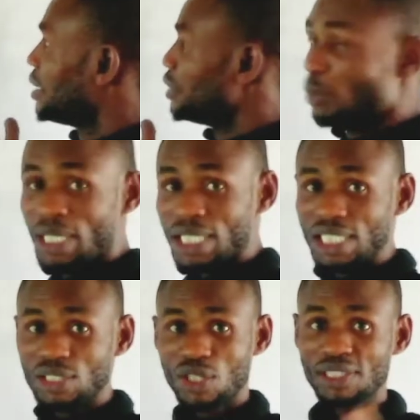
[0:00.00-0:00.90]

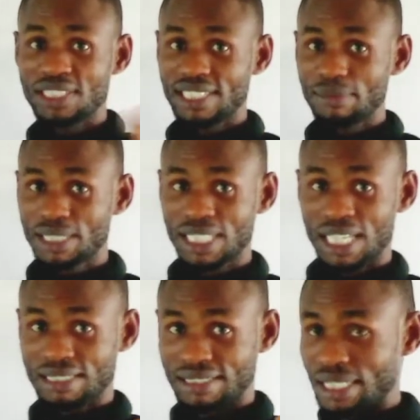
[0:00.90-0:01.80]
Nomenclature is the same thing
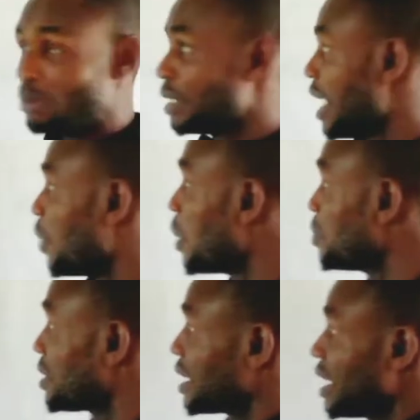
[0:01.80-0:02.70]
as naming. And
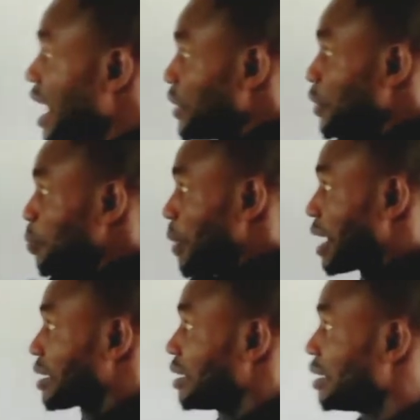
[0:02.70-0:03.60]
when we say
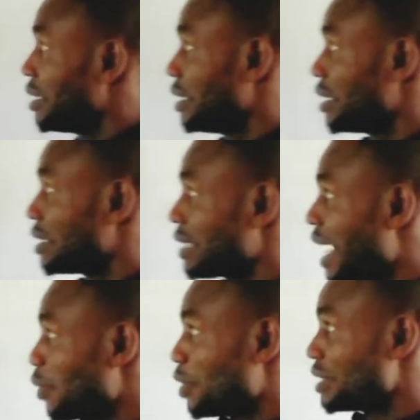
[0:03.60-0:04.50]
IUPAC,
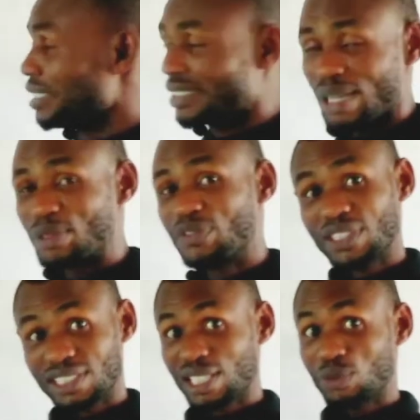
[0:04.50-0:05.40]
that word is
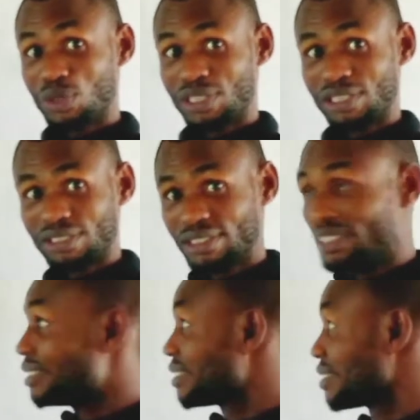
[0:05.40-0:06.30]
abbreviated word.
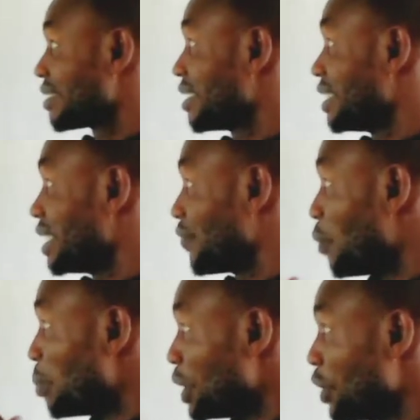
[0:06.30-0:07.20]
Is the
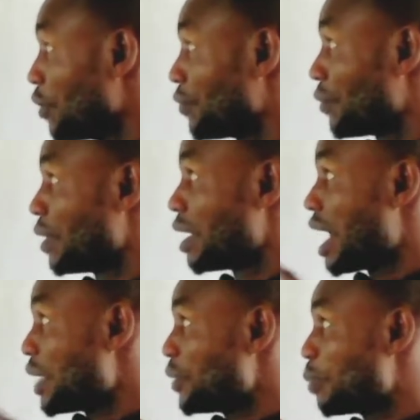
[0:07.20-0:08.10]
full meaning
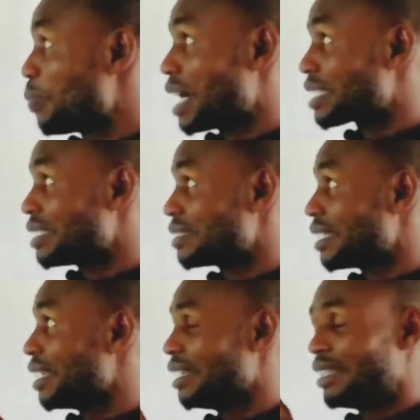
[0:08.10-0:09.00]
of IUPAC is a